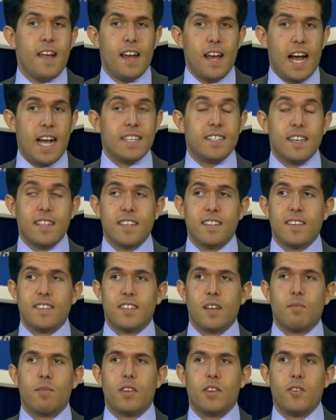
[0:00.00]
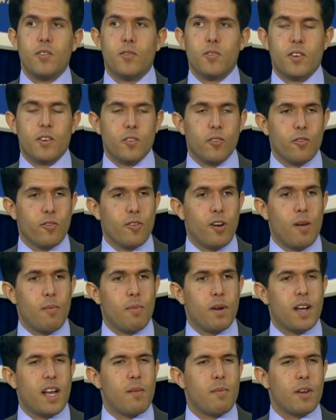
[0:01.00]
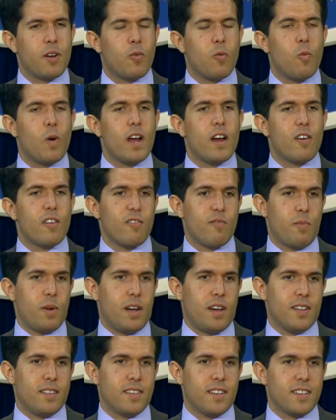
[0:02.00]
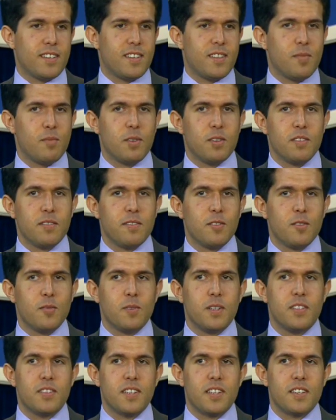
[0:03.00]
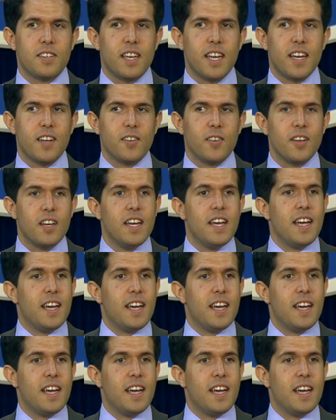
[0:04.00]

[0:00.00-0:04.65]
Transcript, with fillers: I say this as somebody who, you know, grew up becoming aware of politics in the middle of the Lewinsky scandal.